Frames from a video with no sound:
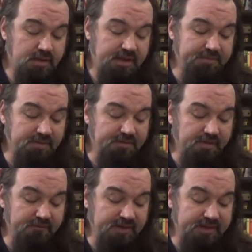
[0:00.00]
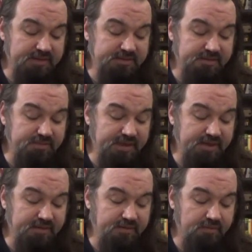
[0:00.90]
himself a contingency plan
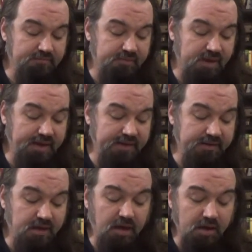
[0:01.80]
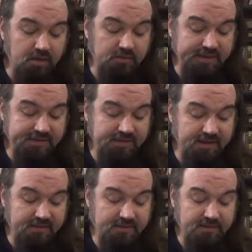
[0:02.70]
in his own brain, a hard
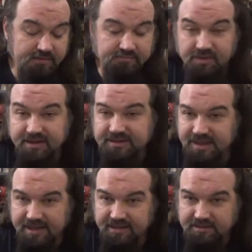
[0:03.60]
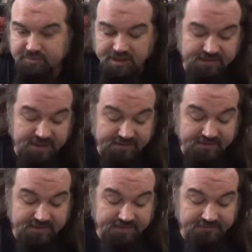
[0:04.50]
reset, break glass
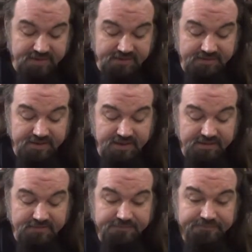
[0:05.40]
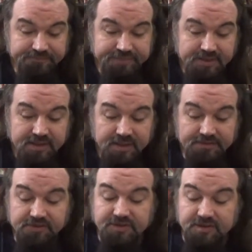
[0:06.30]
in case of menticide,
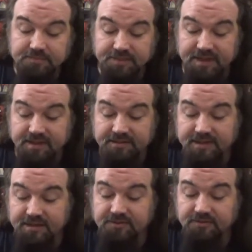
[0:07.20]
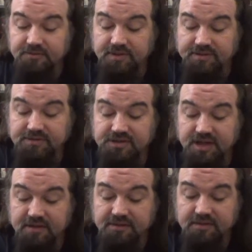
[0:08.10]
the trigger being a tattoo on his
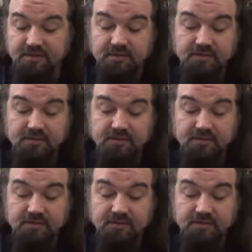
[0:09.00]
chest.